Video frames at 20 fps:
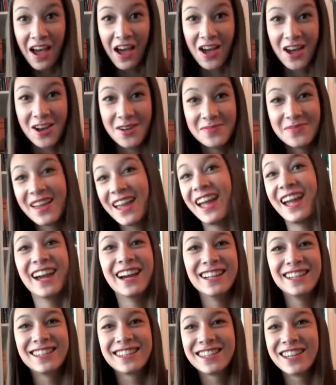Um,
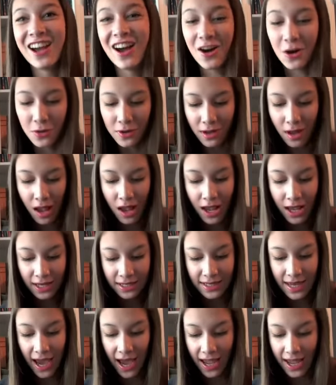and so,
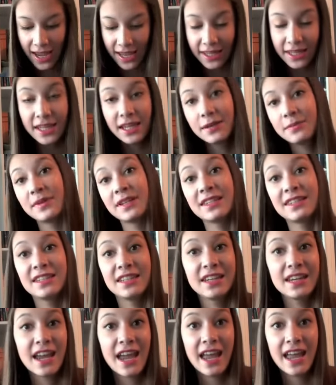yeah, Haley and Miss
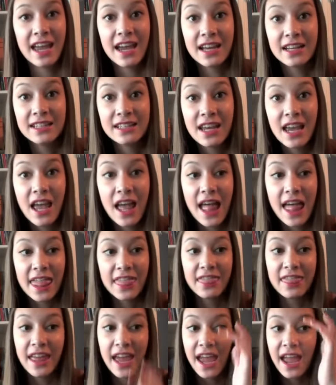Dee, and
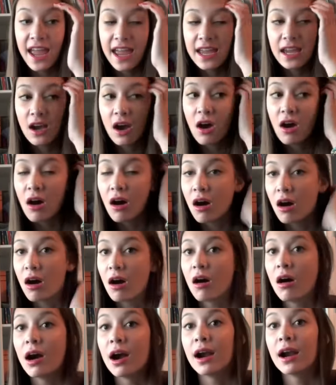they
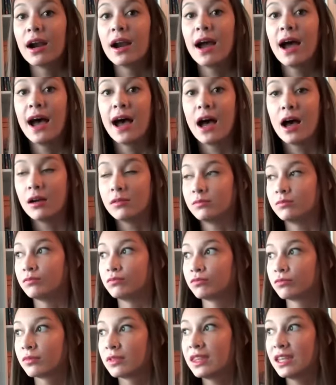are
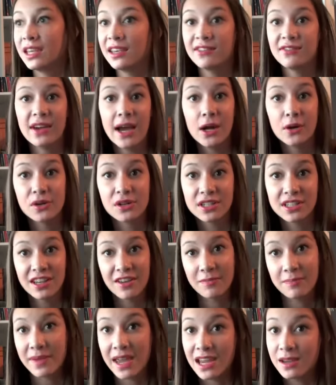um, the founders
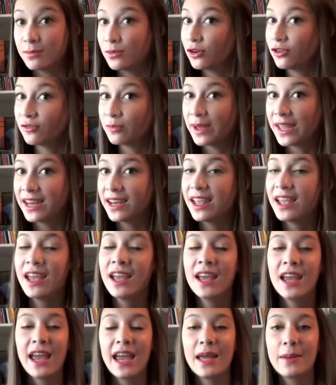of Mae Movement.
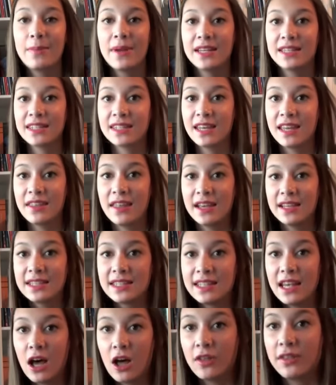And basically, they
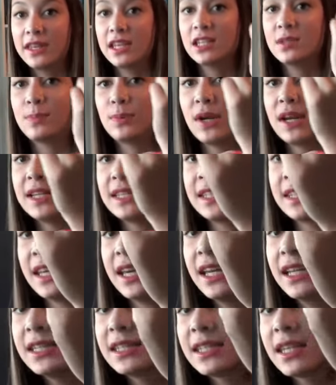sell these
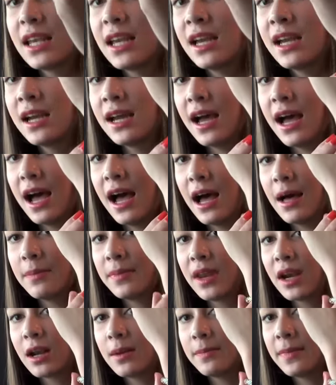bracelets
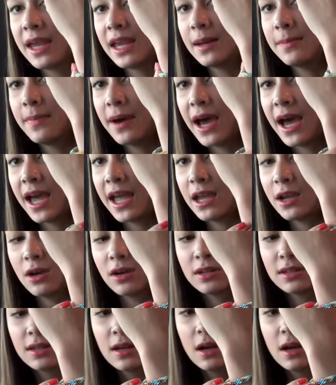um, that are made by